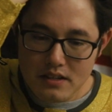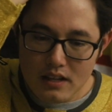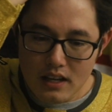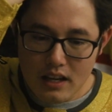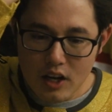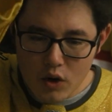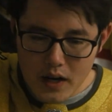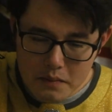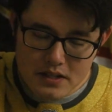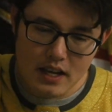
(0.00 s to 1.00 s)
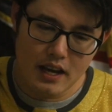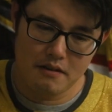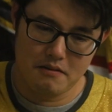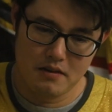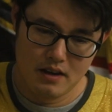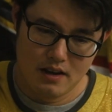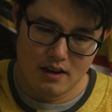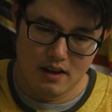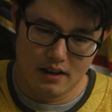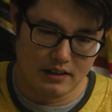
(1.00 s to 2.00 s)
this incredible save
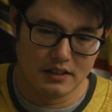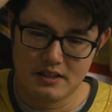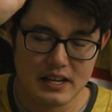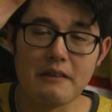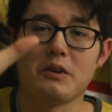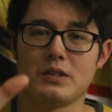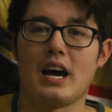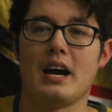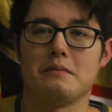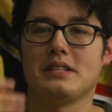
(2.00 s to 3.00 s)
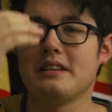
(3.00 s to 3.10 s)
several times,